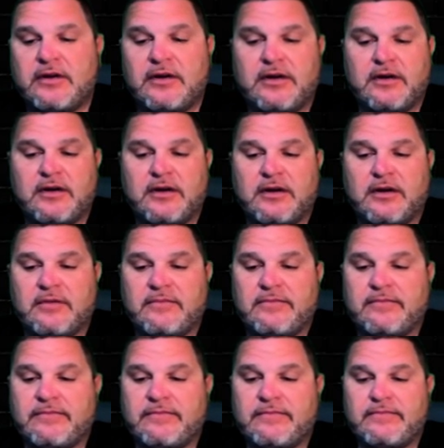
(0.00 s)

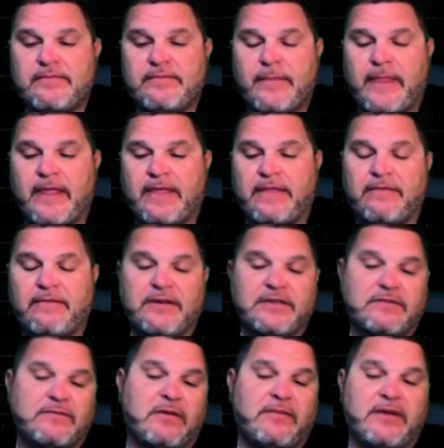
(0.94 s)
and the
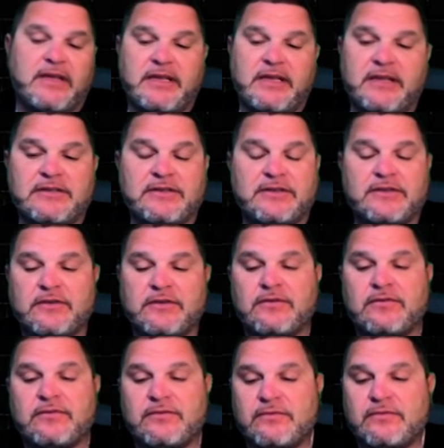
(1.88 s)
reason why my kids are
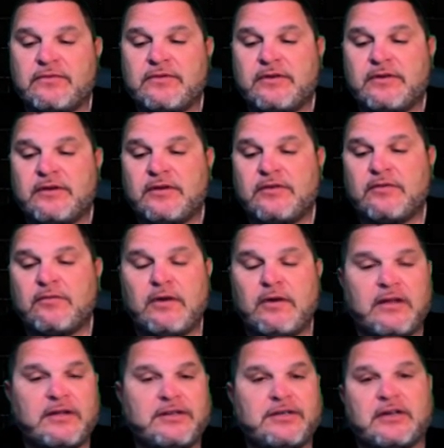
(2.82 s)
so
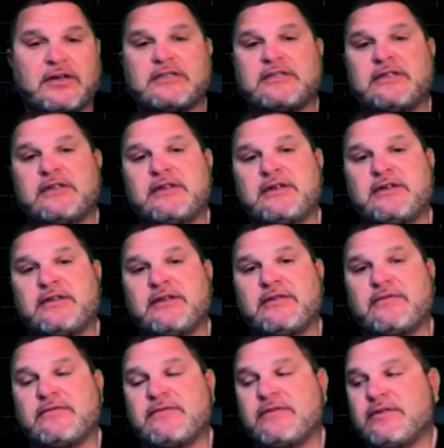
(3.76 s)
well adjusted
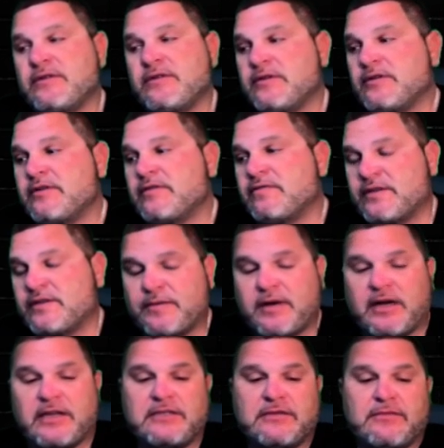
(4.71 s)
and
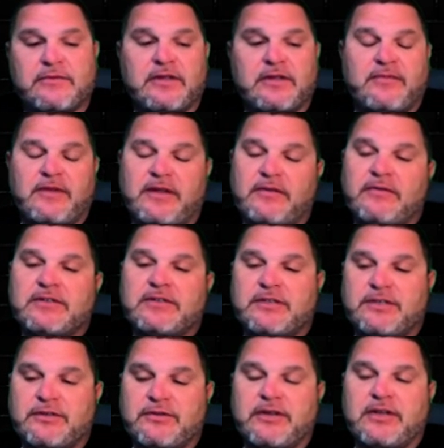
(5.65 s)
responsible. I mean, it was
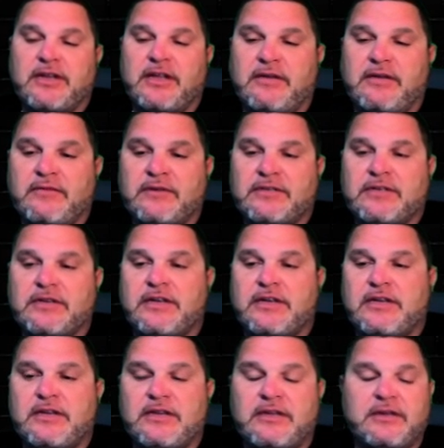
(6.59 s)

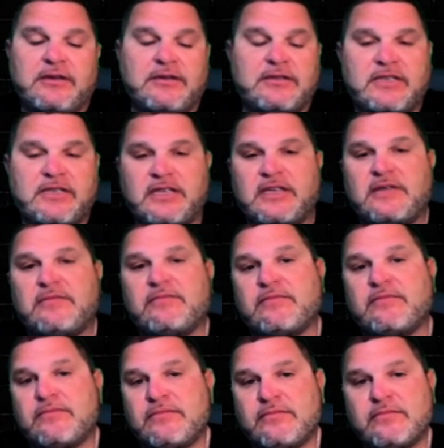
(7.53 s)
a
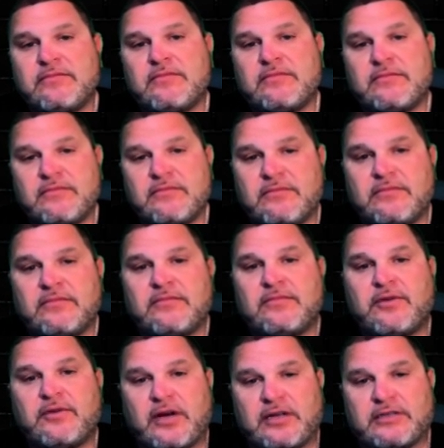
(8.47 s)
team
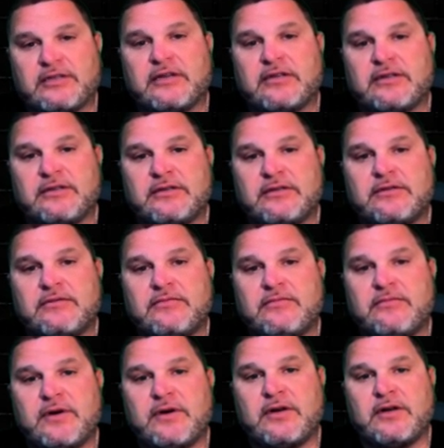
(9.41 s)
process,
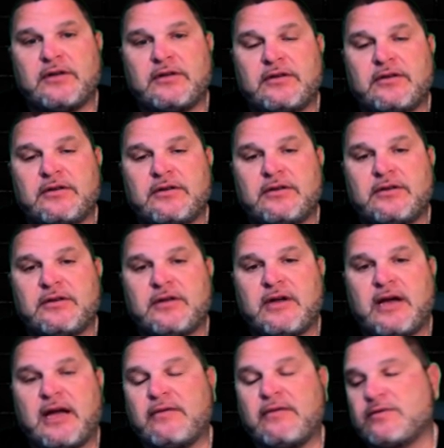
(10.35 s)
but
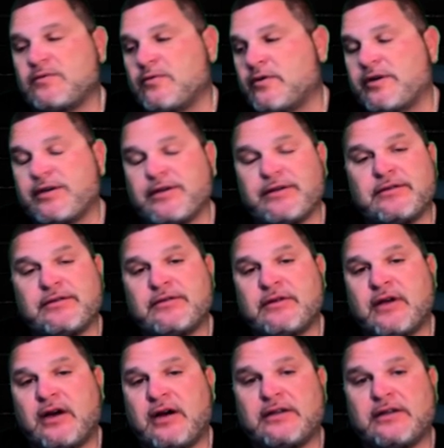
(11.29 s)
I was working,
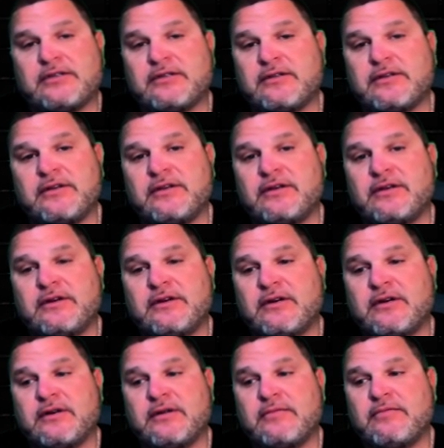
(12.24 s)
honestly.
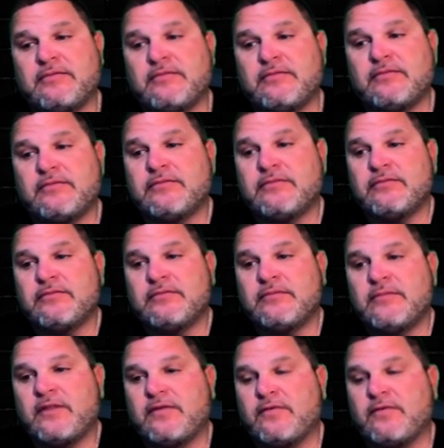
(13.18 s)

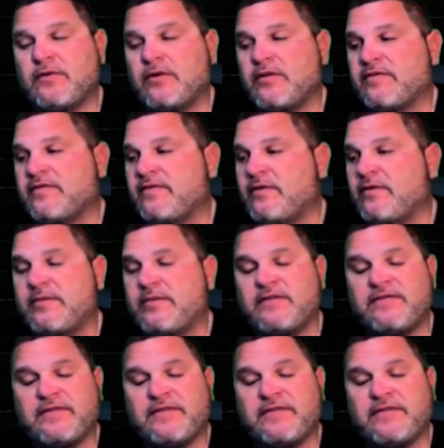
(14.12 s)
through all the formative